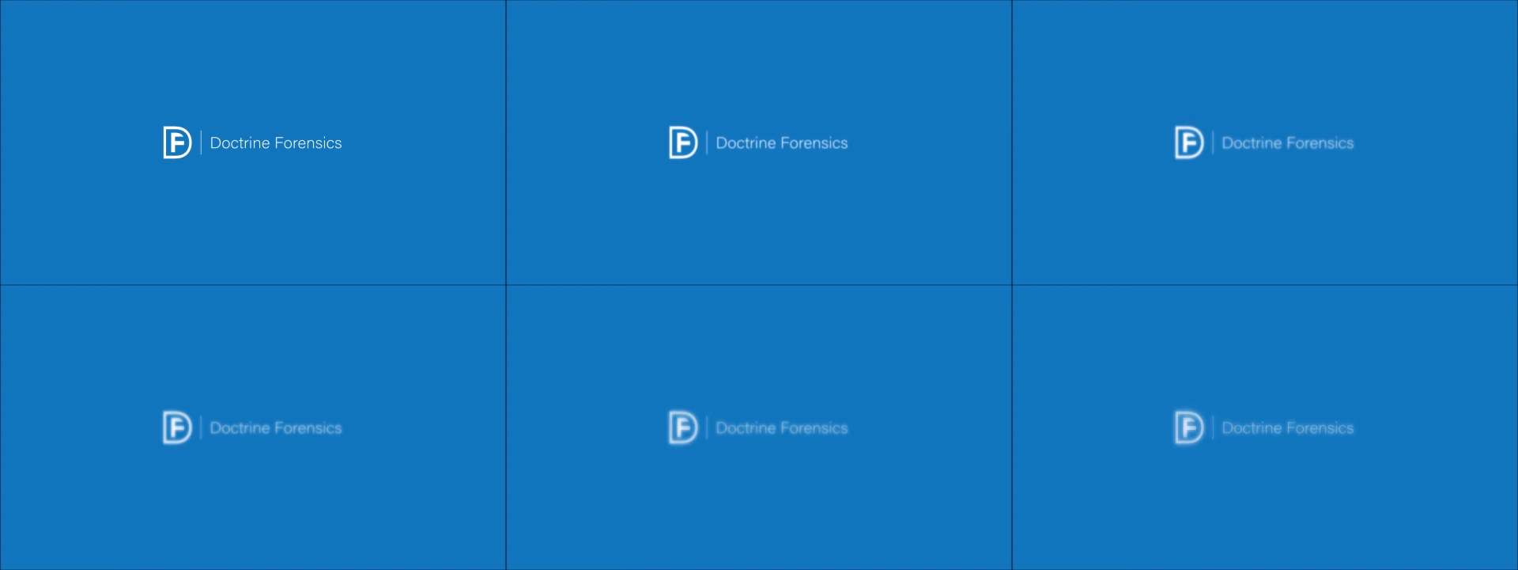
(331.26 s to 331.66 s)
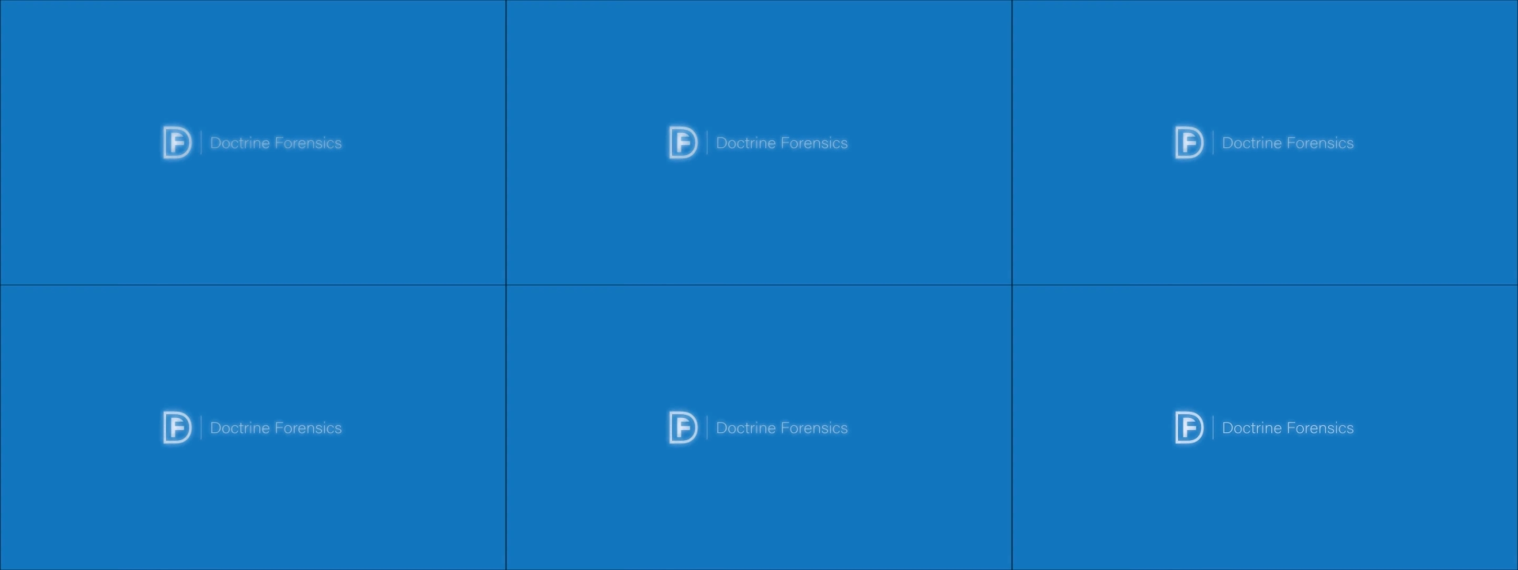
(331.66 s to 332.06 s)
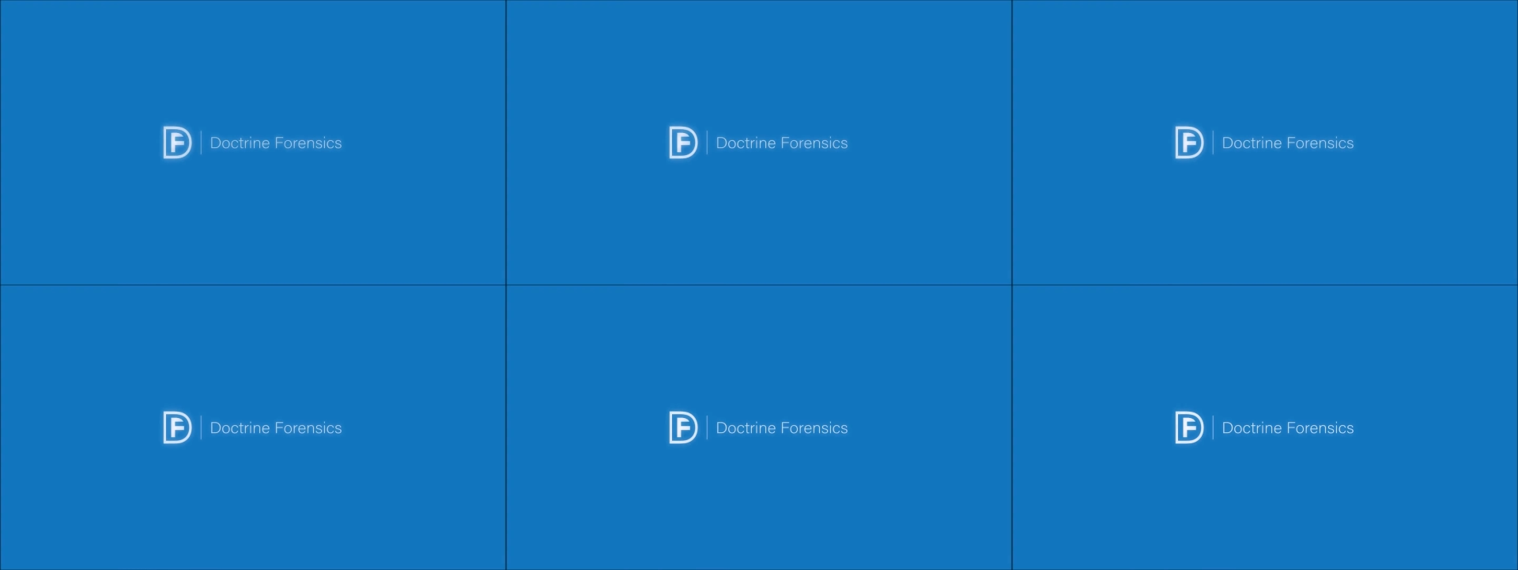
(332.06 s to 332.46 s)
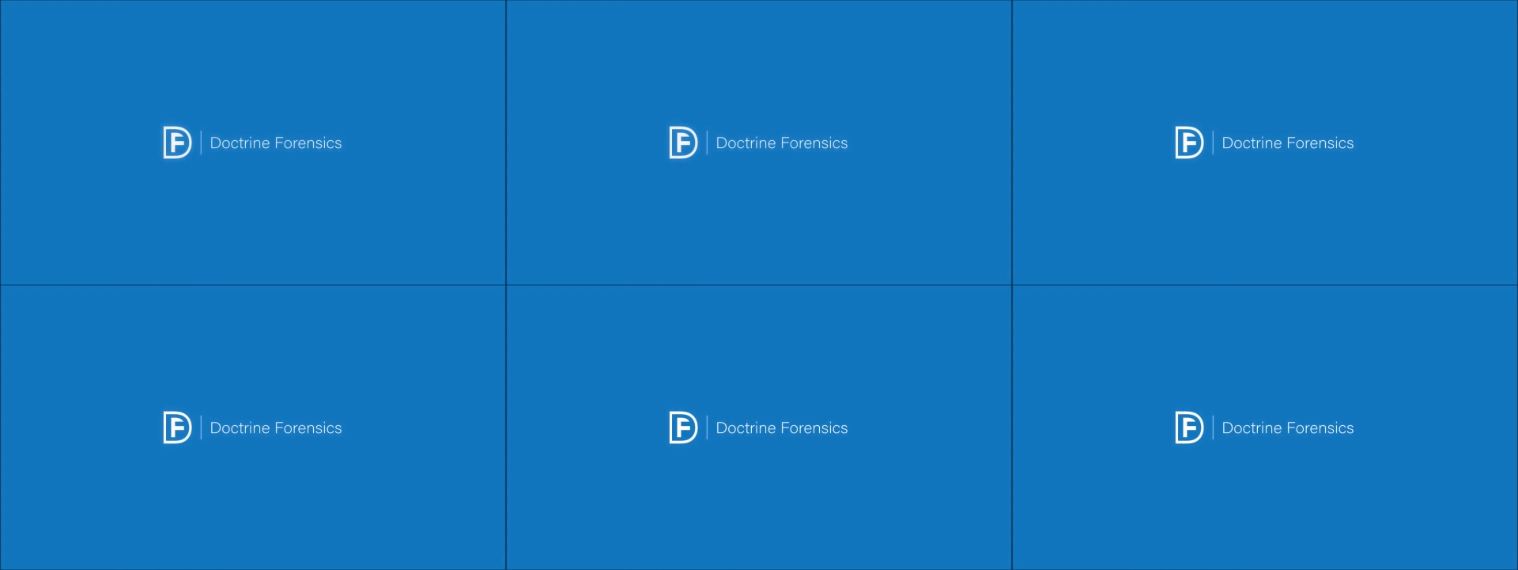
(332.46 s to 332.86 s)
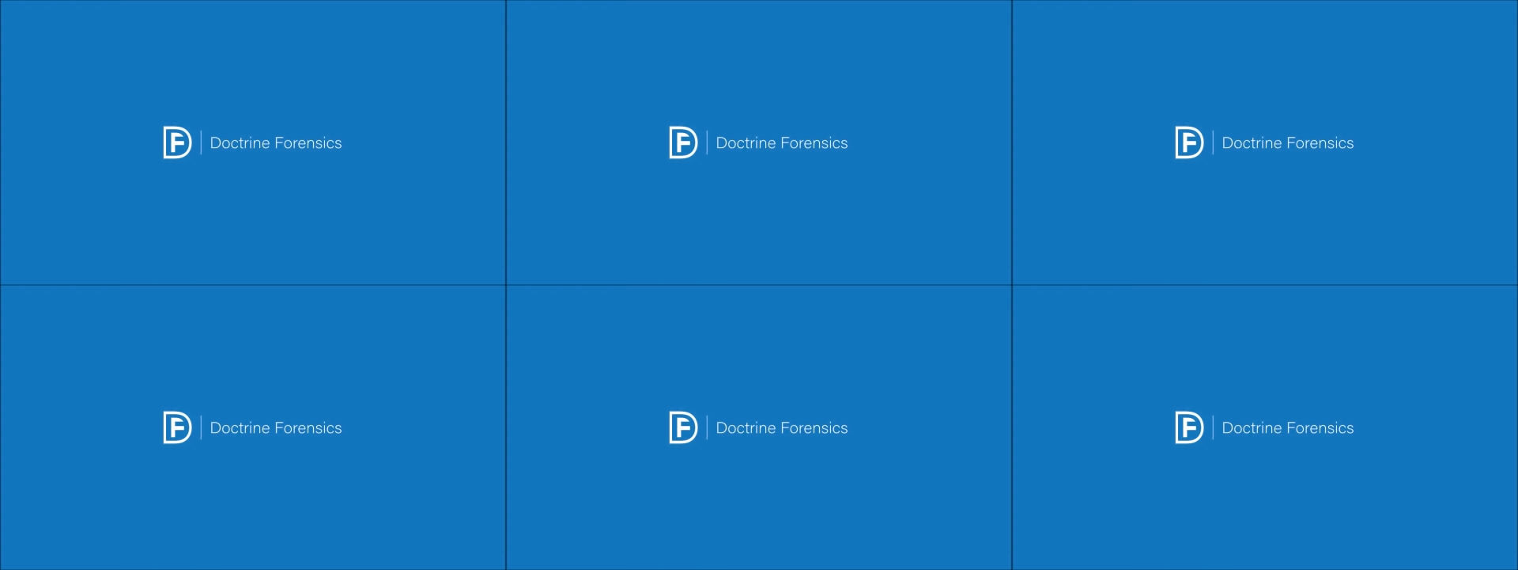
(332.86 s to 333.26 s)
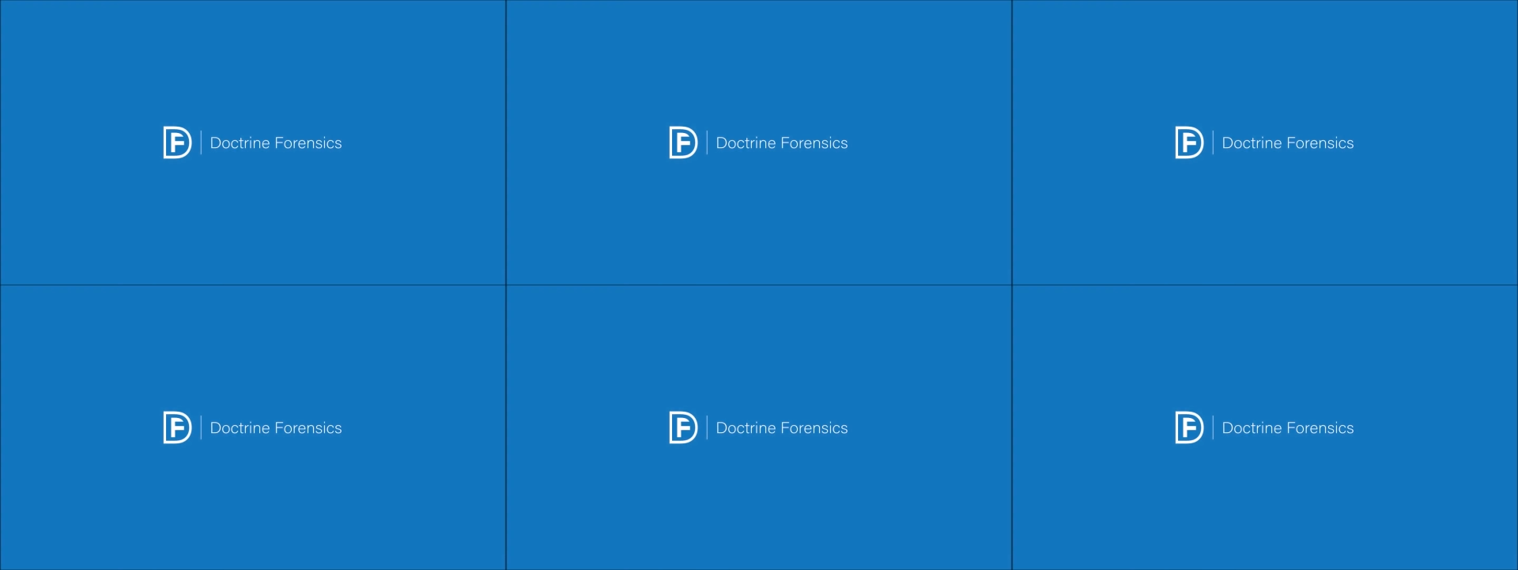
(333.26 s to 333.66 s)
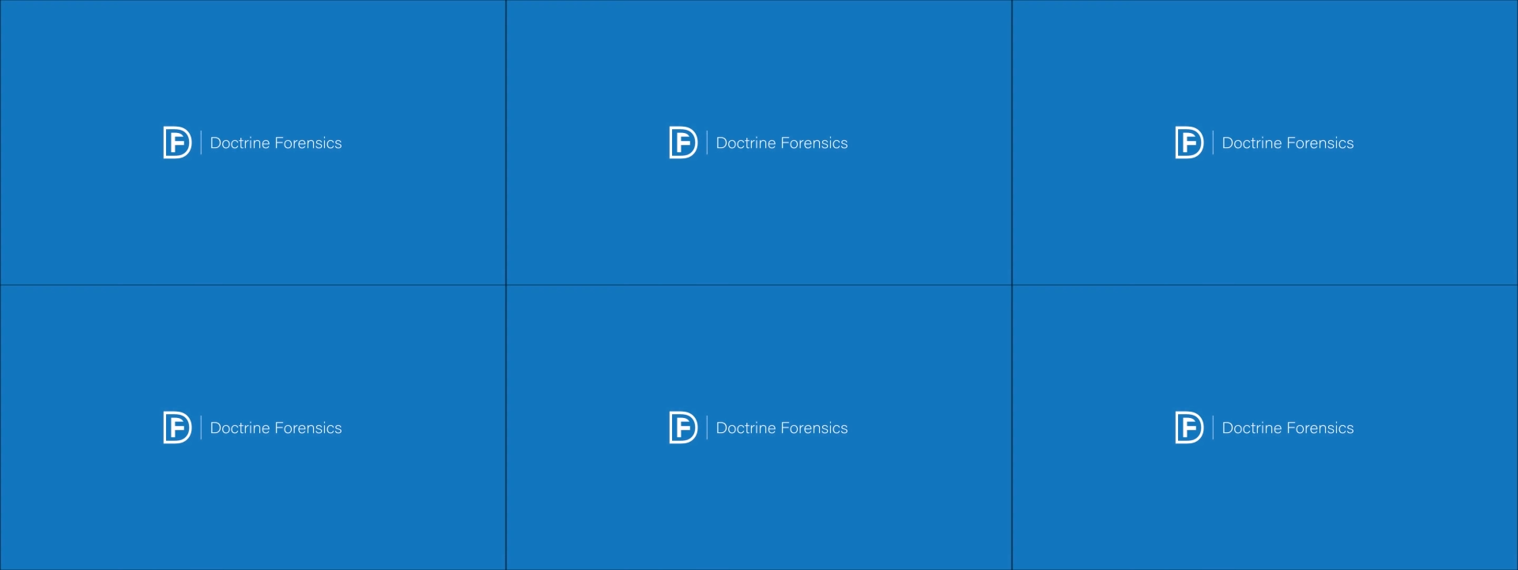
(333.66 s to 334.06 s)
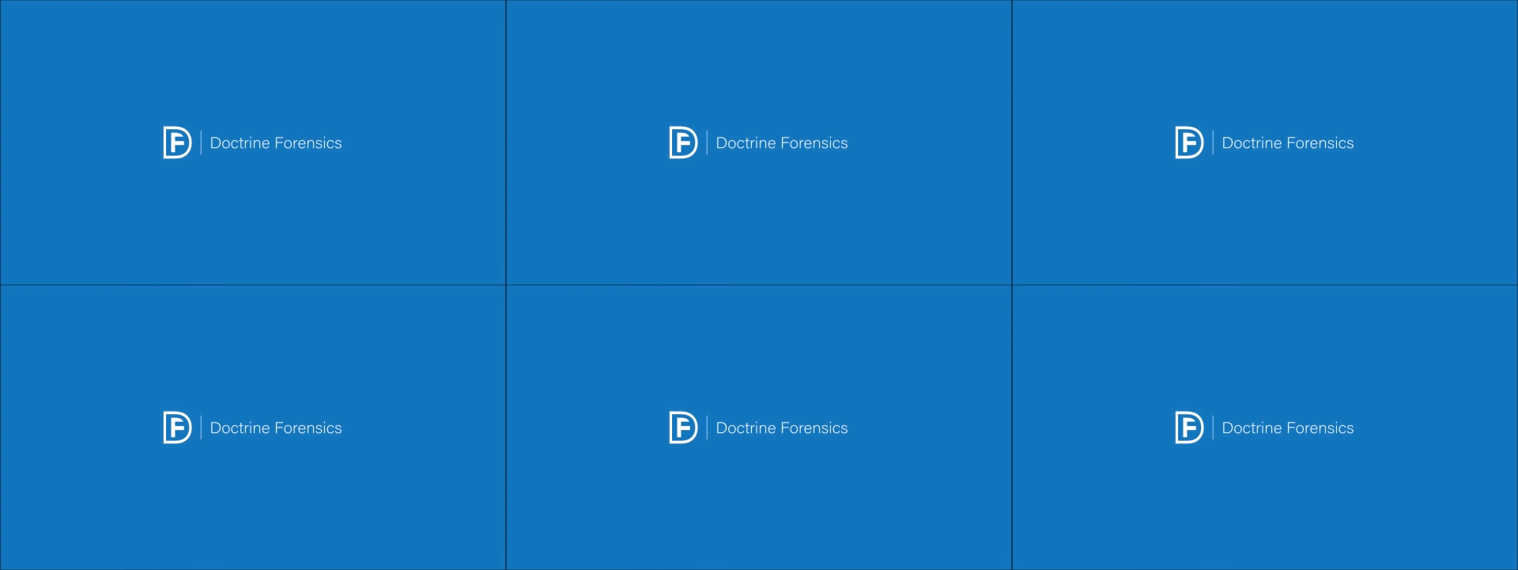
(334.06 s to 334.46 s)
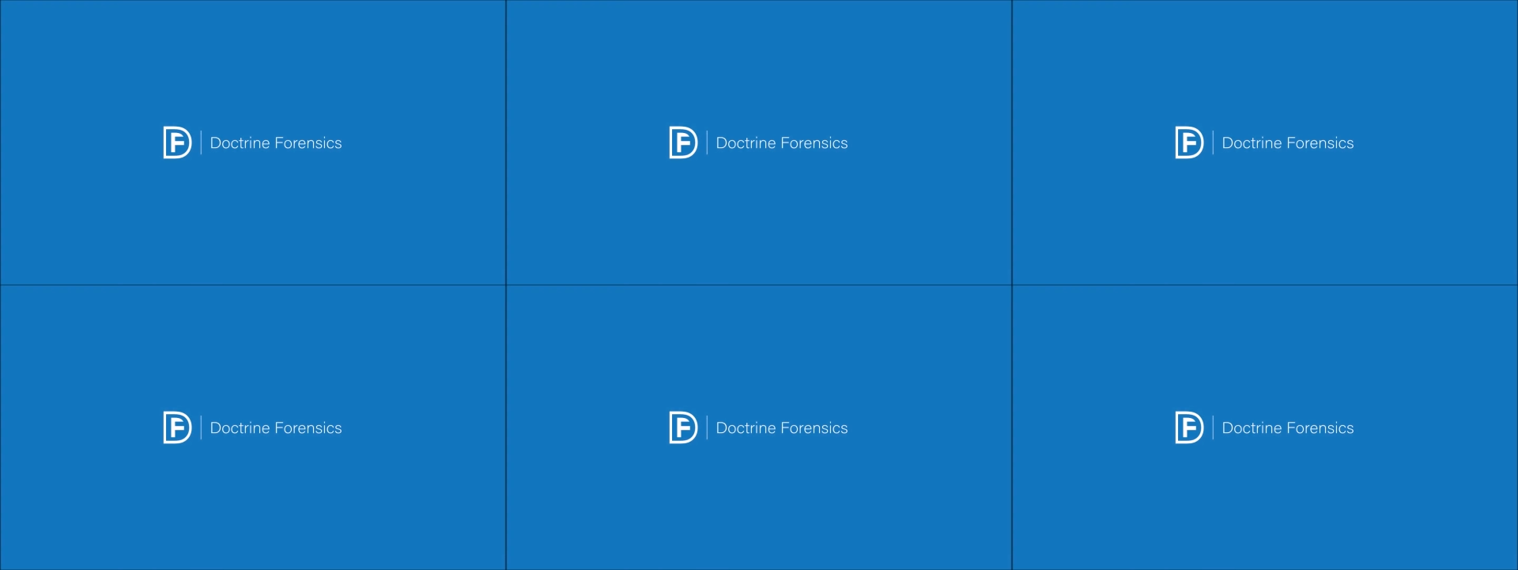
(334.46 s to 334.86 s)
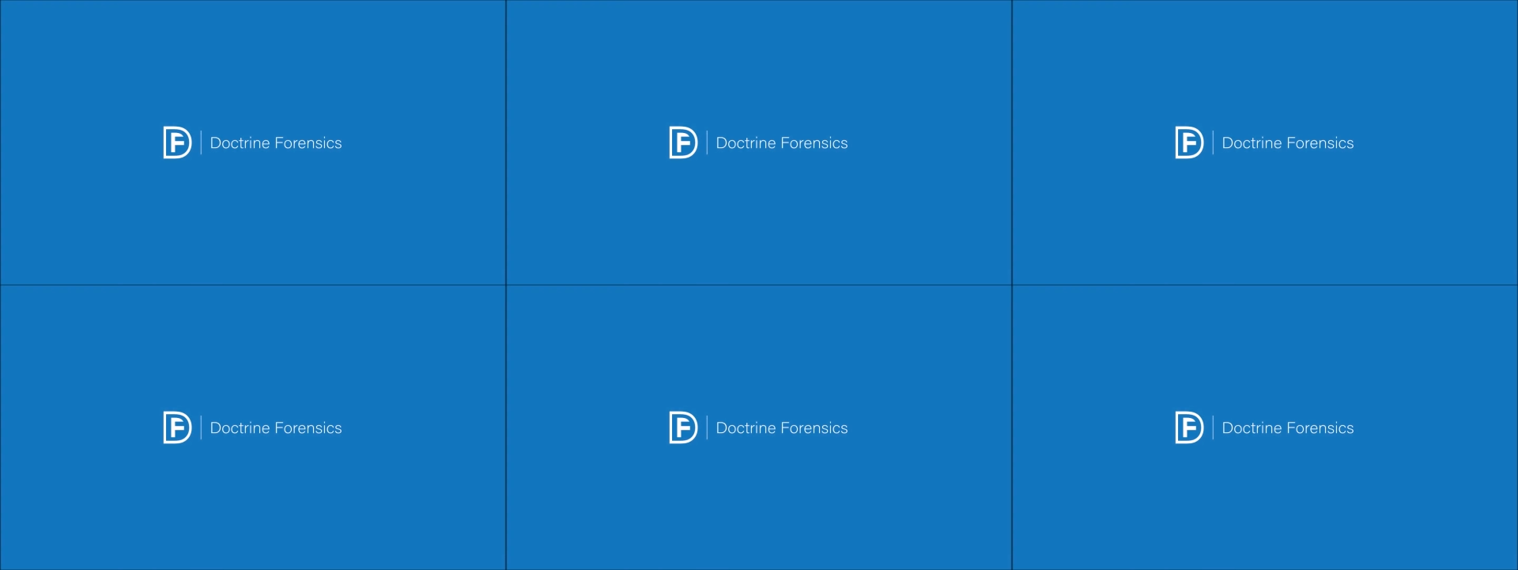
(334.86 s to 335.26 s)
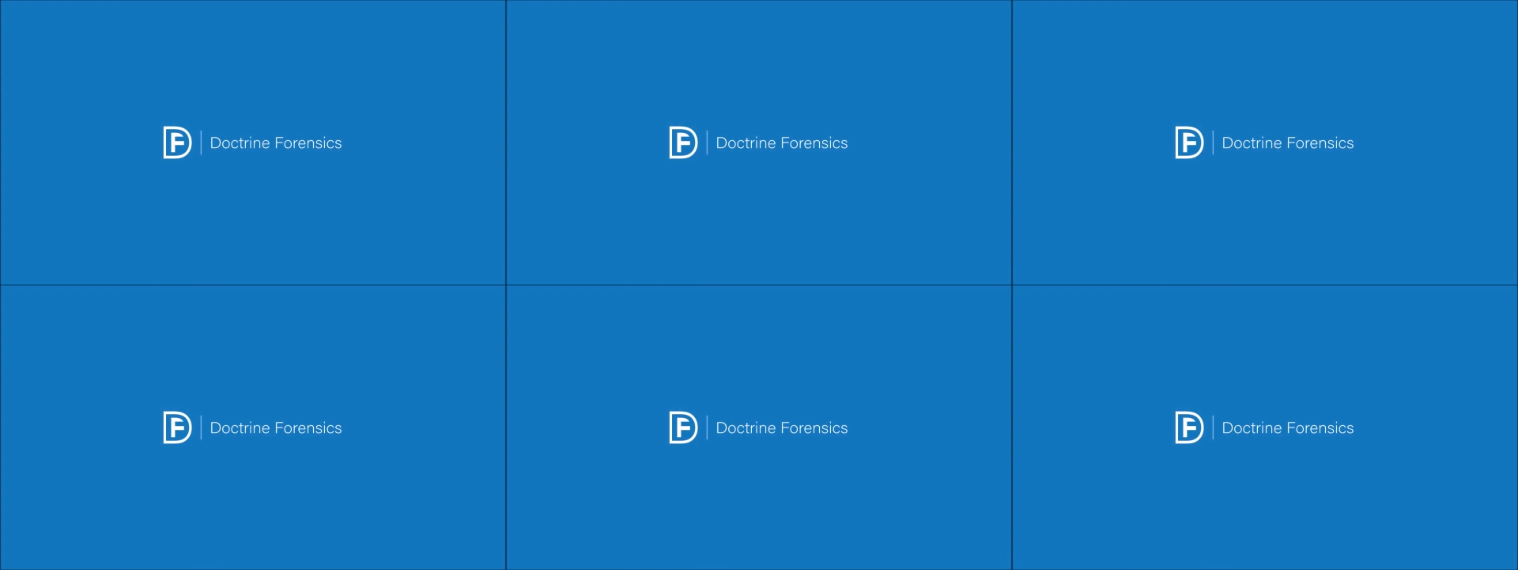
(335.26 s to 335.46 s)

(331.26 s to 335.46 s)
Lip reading: Nobody's mouth can be seen.